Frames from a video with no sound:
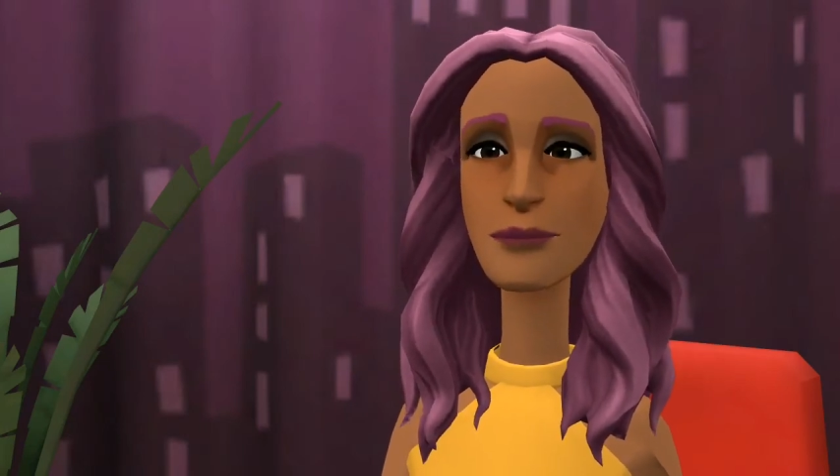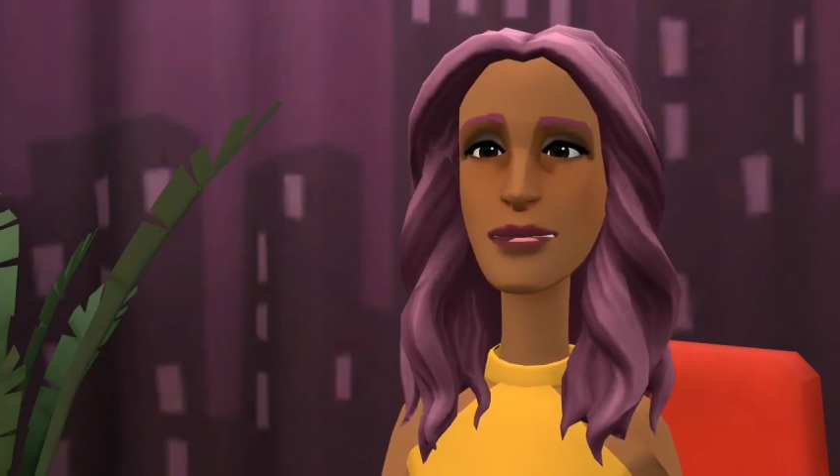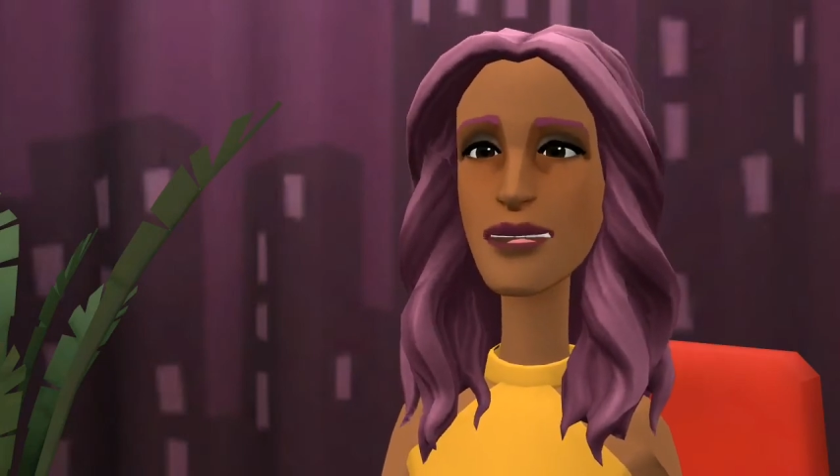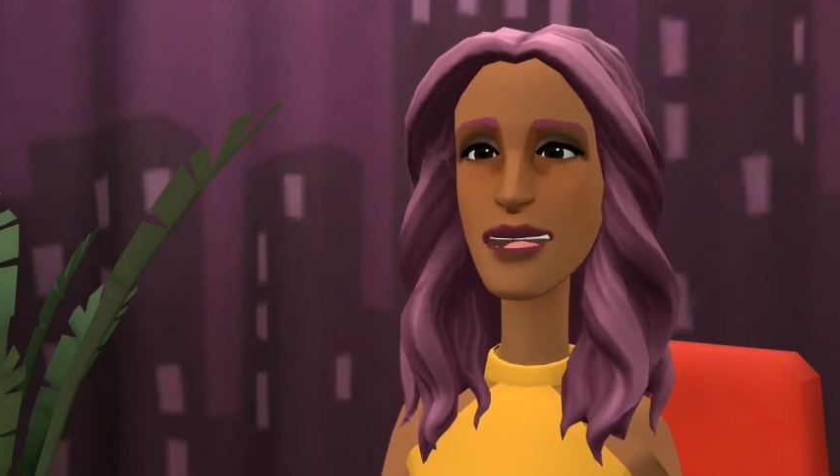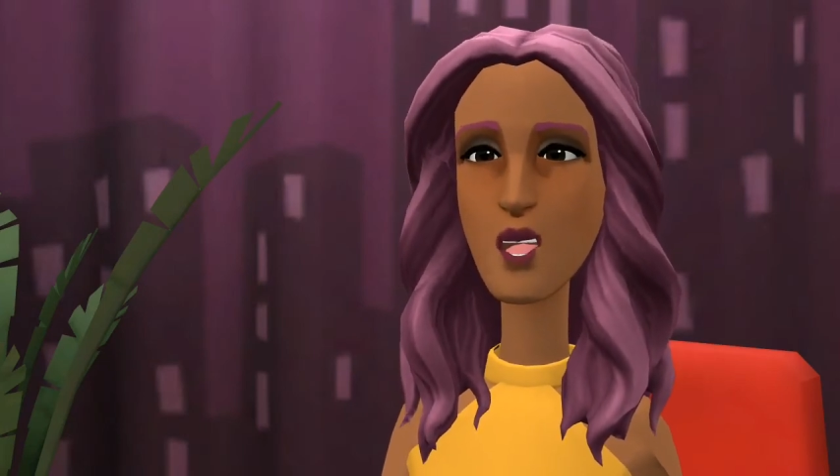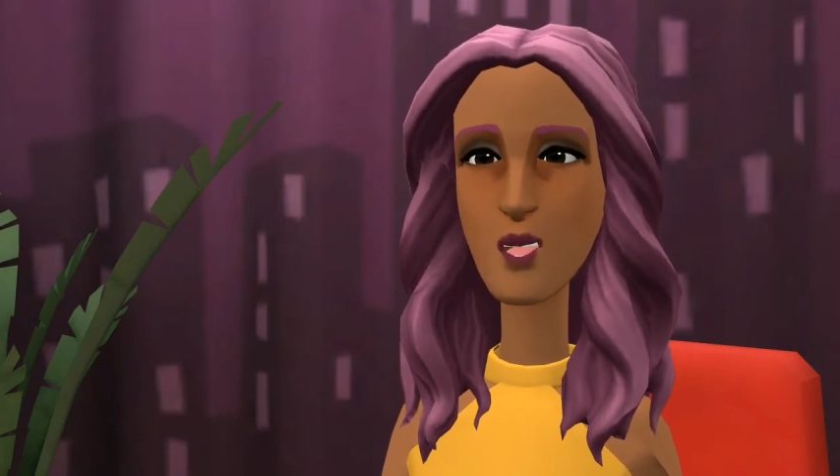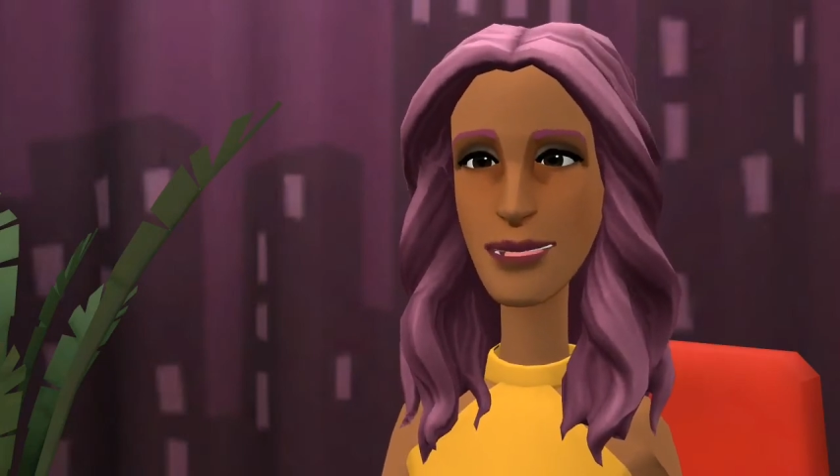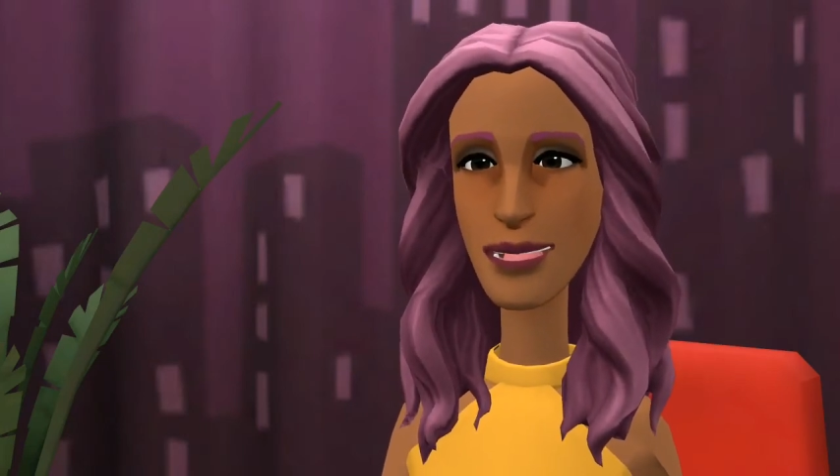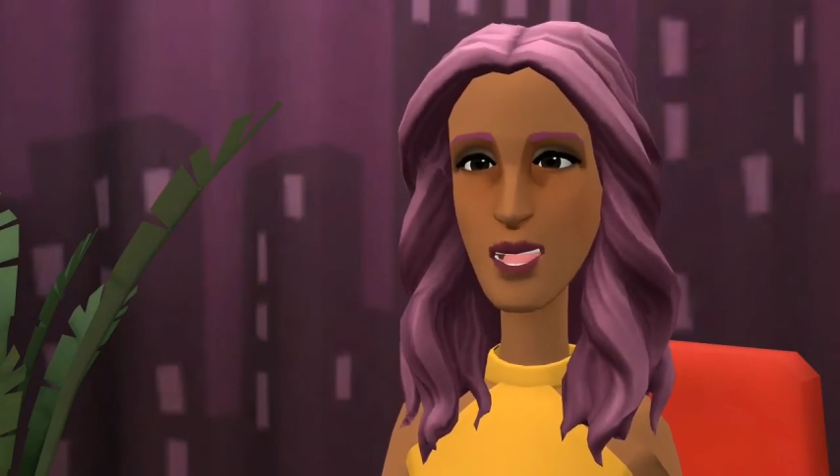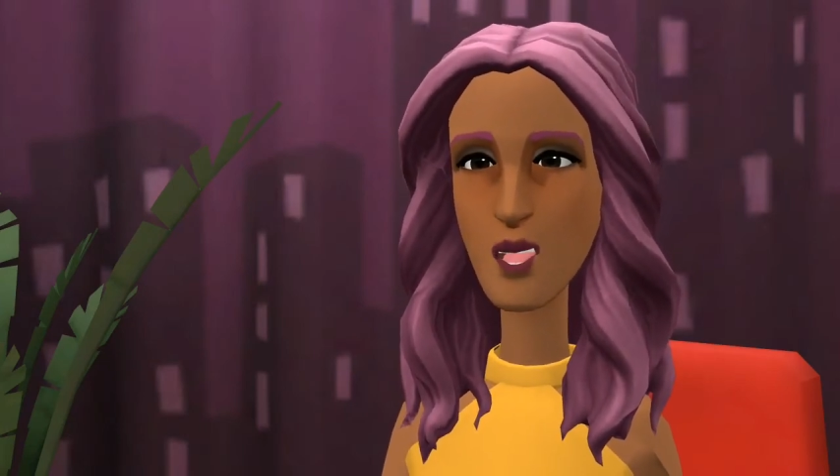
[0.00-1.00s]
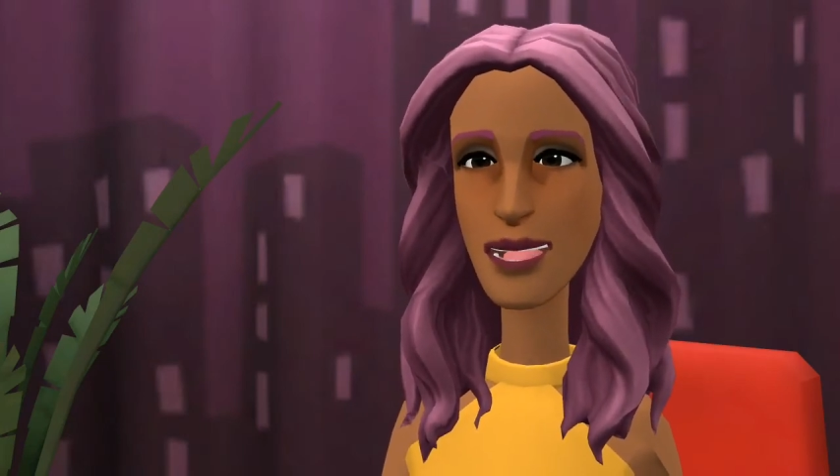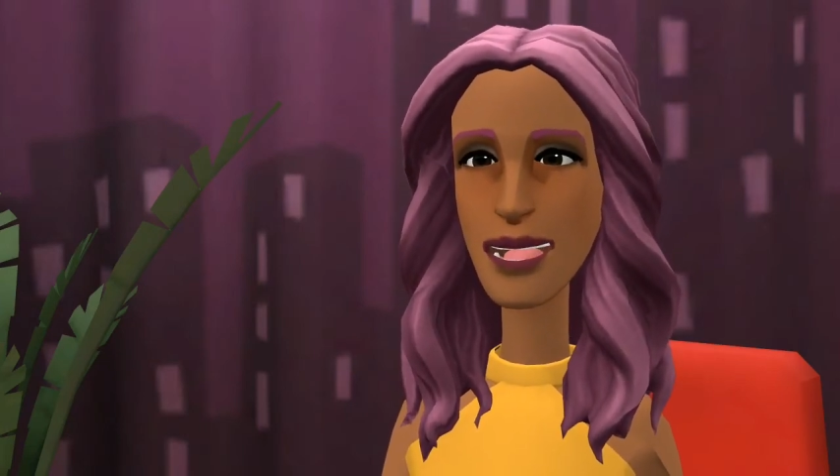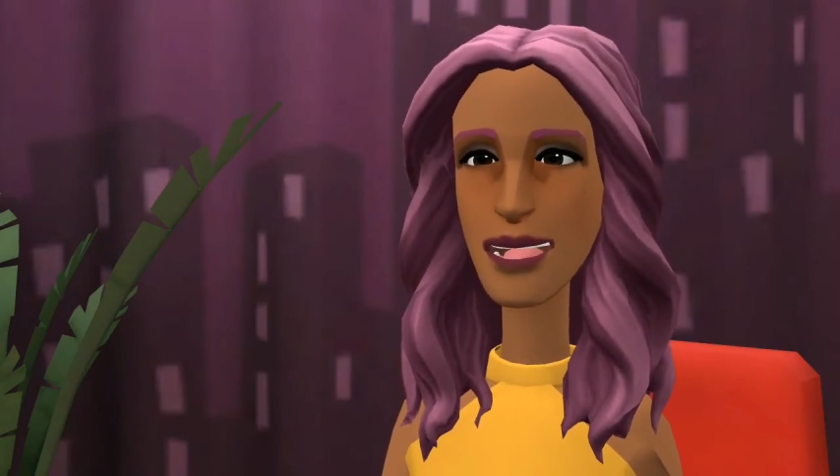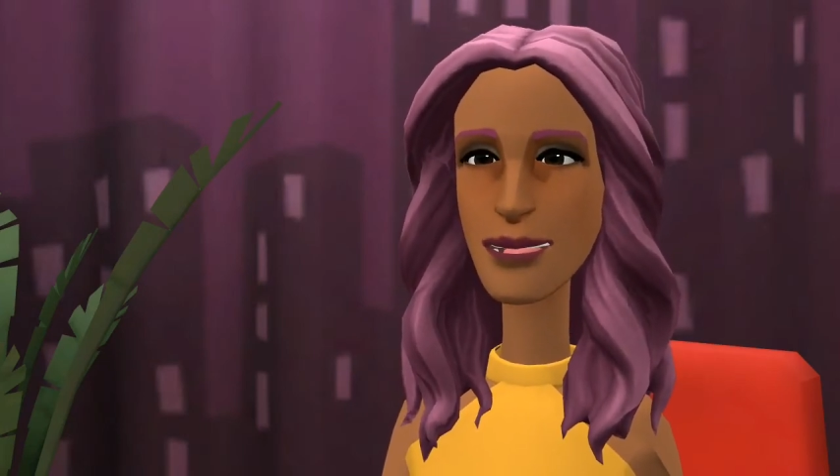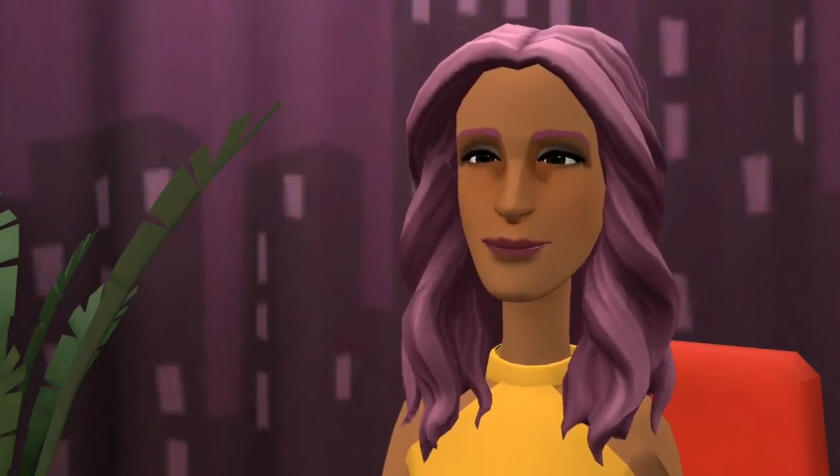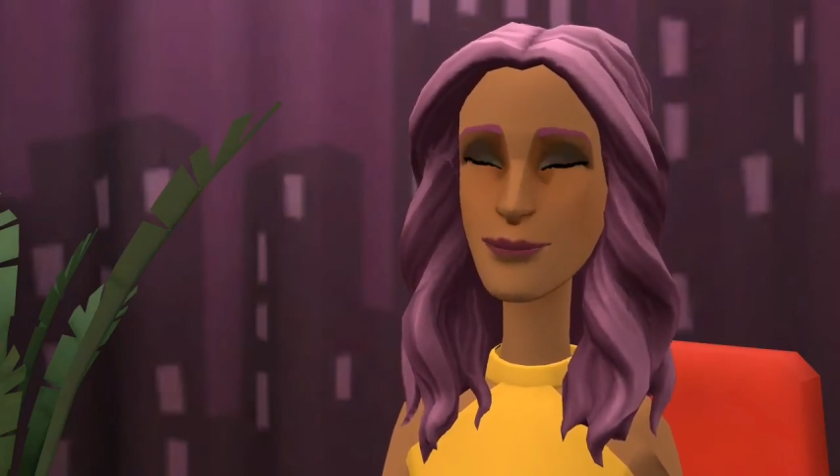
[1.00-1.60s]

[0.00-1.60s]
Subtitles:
to view my content.